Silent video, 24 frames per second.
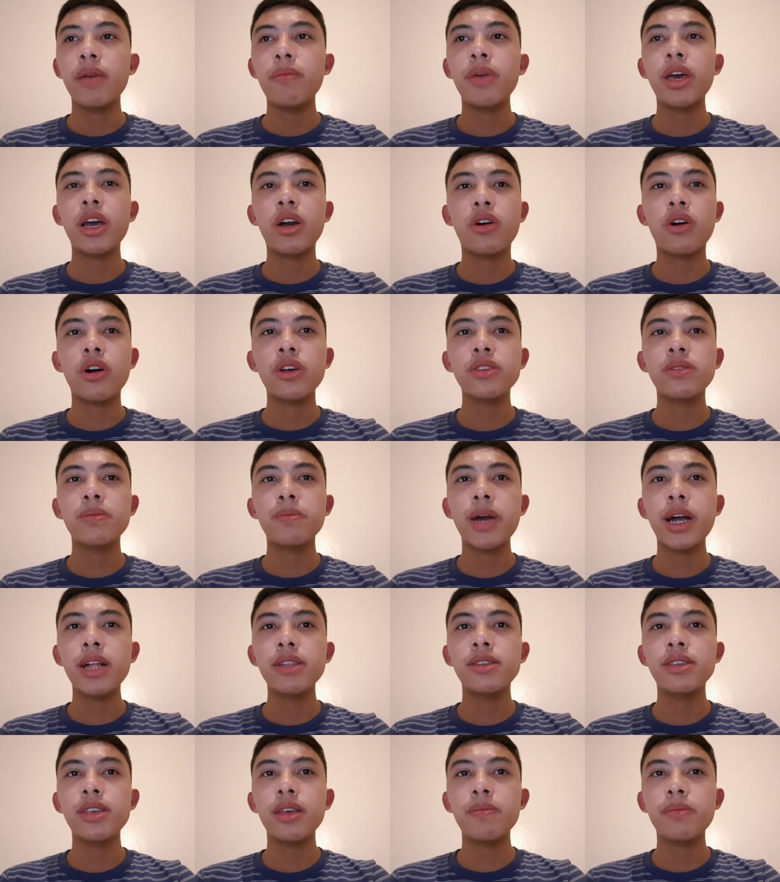may cause
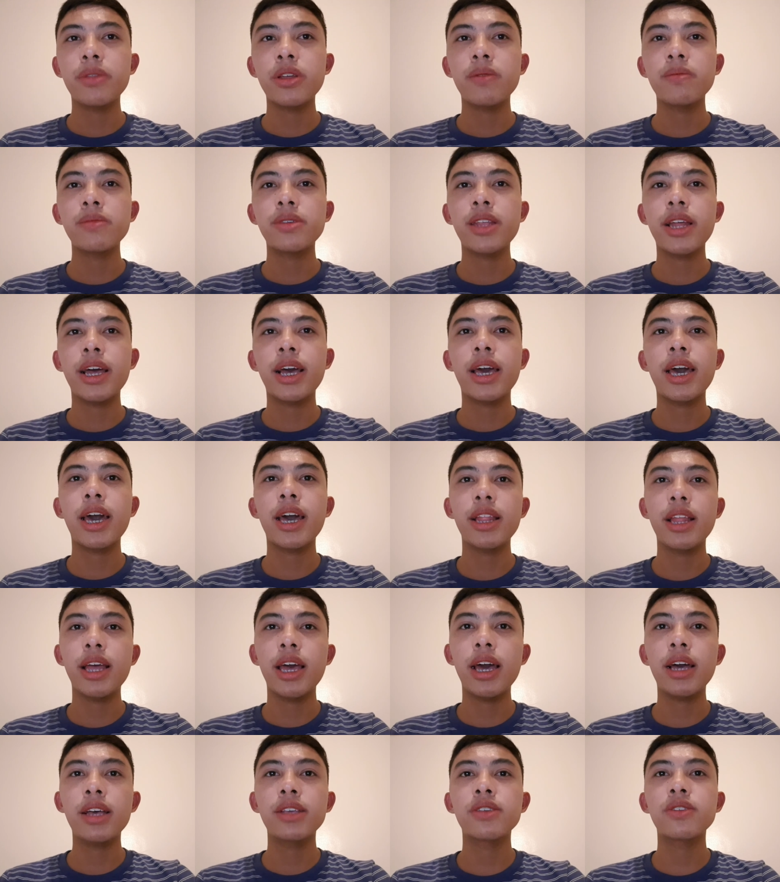mild symptoms like
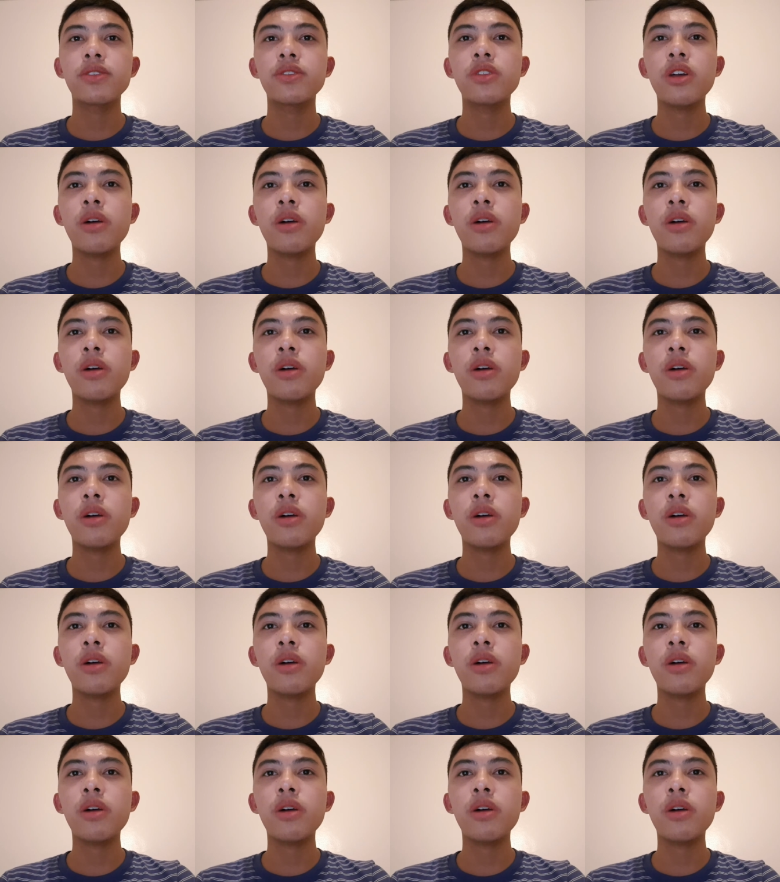headaches,